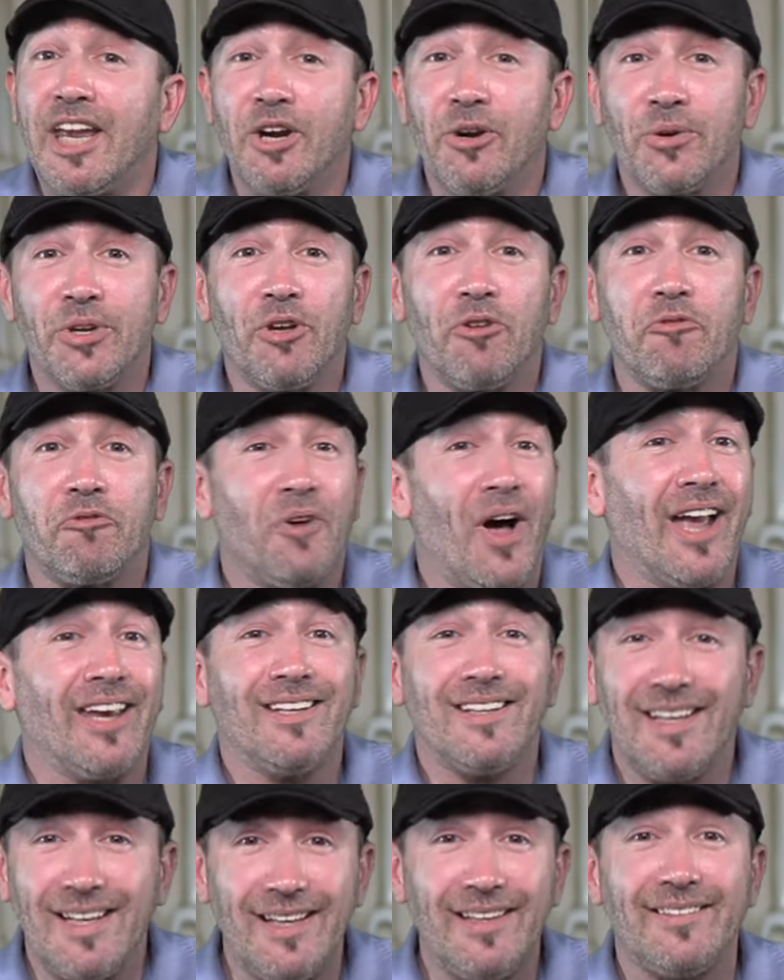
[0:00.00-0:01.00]
Here you'll
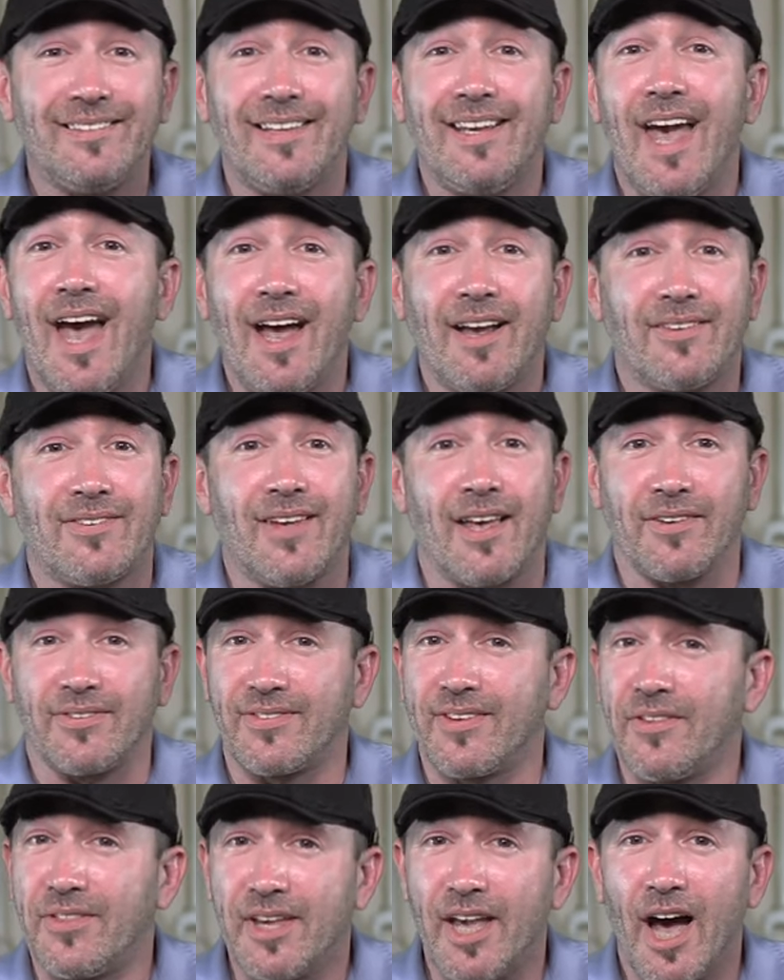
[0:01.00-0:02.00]
find easy
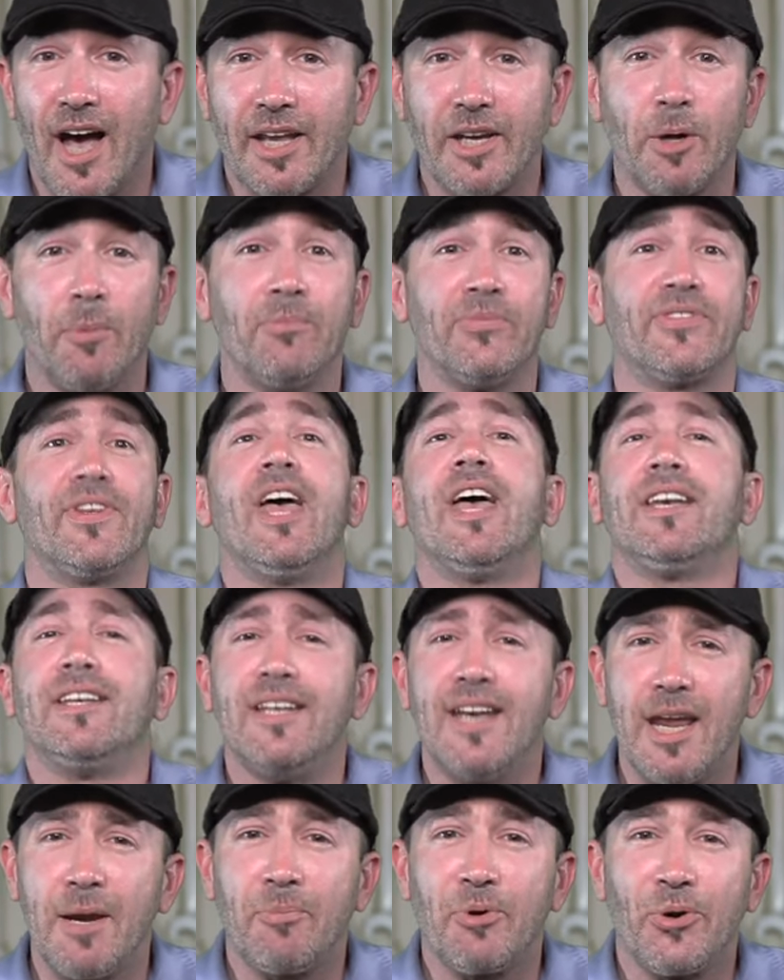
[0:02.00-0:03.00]
access to the items
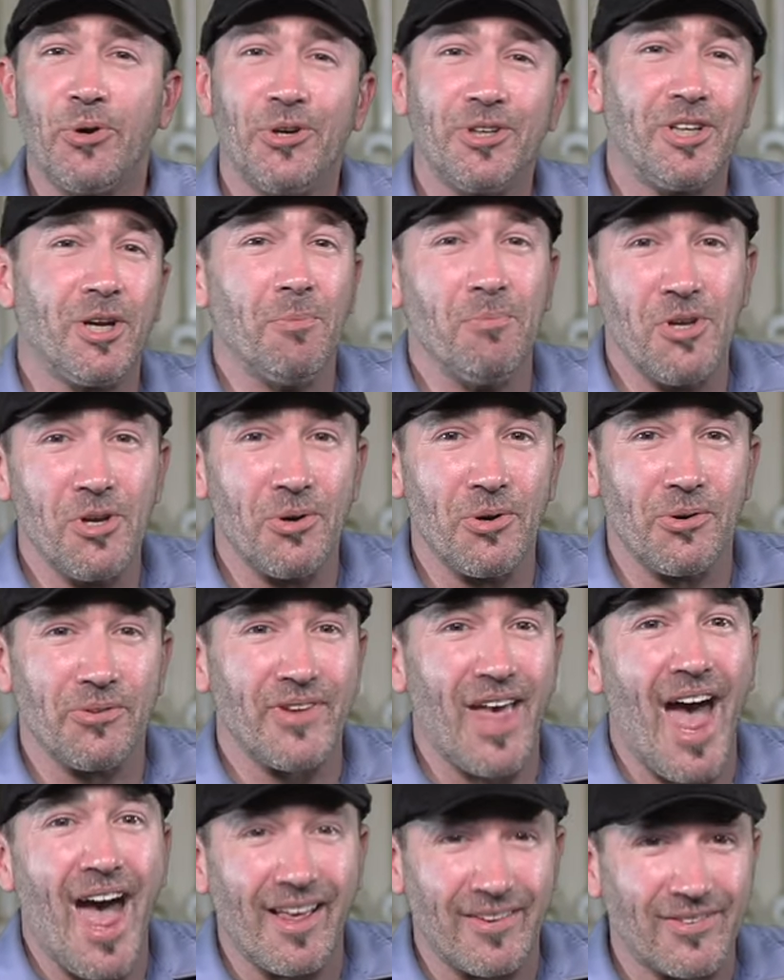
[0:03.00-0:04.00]
neighborhood
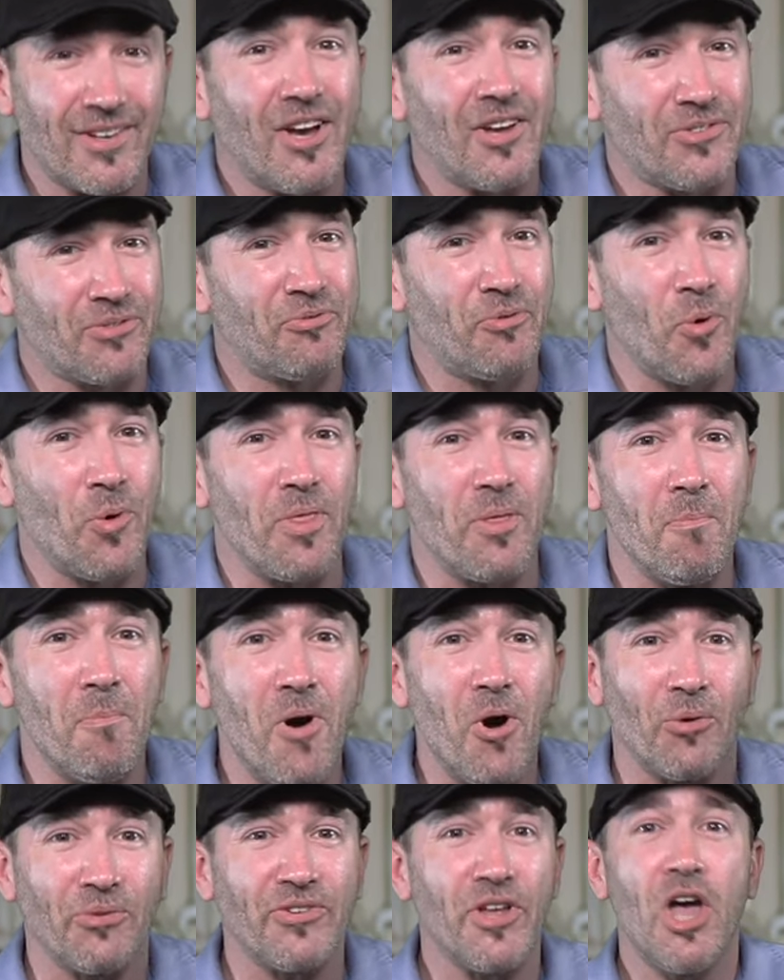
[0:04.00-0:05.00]
commuters ask us for the
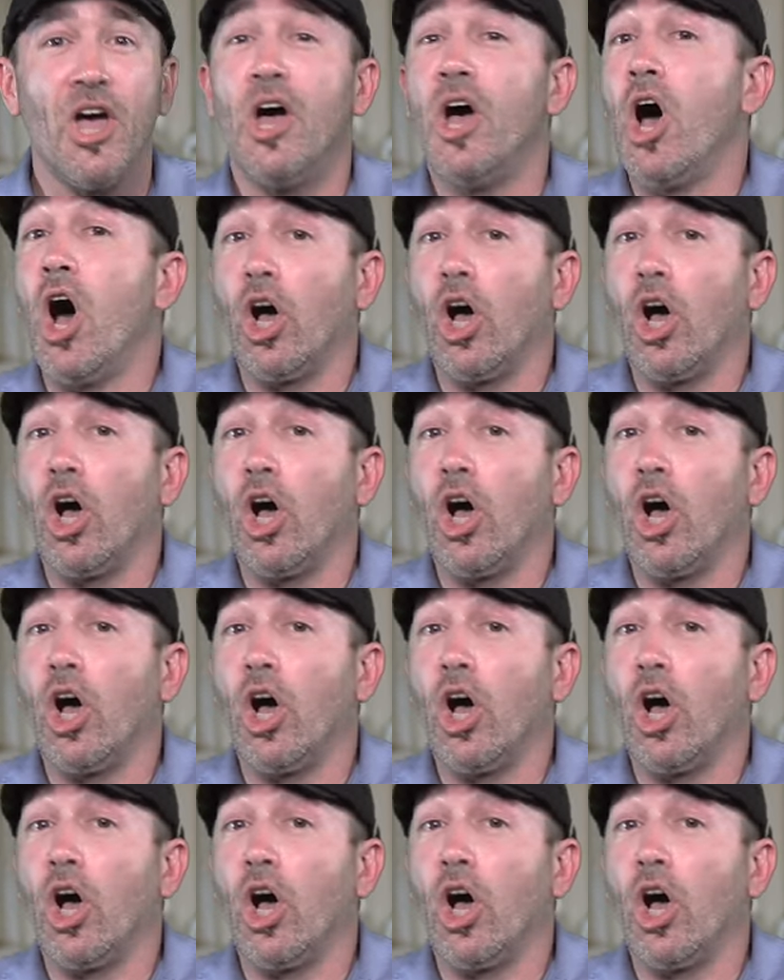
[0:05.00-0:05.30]
most,